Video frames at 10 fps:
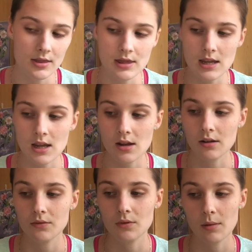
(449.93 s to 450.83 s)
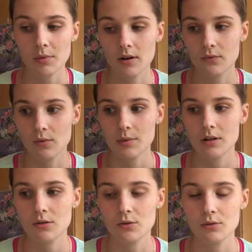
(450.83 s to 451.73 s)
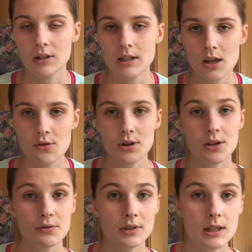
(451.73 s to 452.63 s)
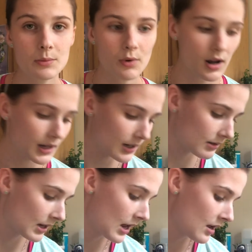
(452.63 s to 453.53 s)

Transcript: the number of women who continue to use these products.